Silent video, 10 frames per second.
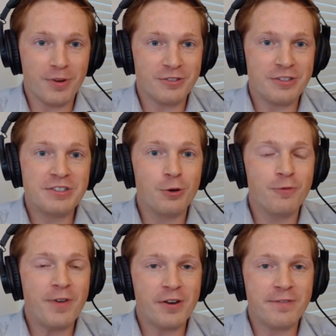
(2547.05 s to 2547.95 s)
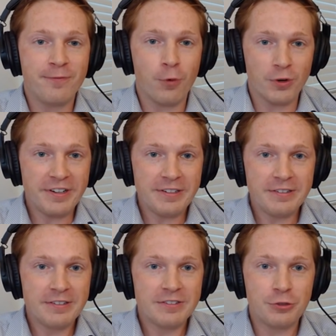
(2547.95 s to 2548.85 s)
because it's still very
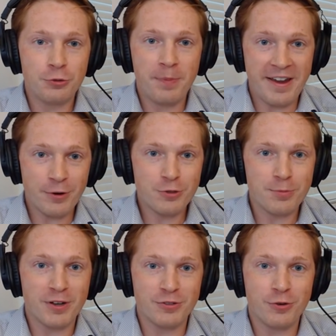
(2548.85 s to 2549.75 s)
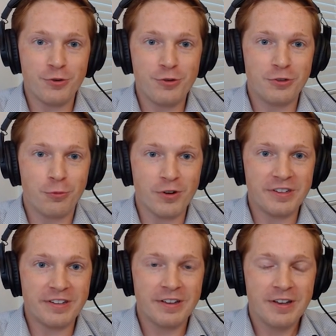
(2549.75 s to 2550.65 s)
foreign to payers because they're used to
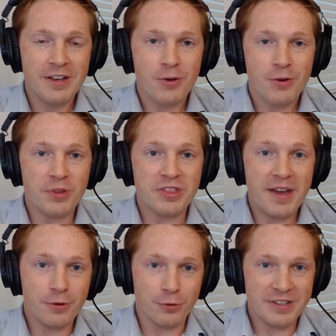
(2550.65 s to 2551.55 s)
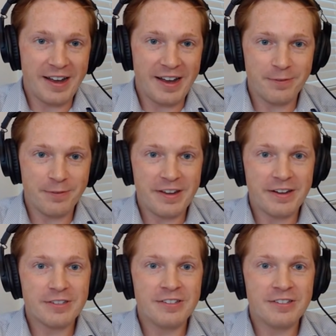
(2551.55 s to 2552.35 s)
working with the medical side of things.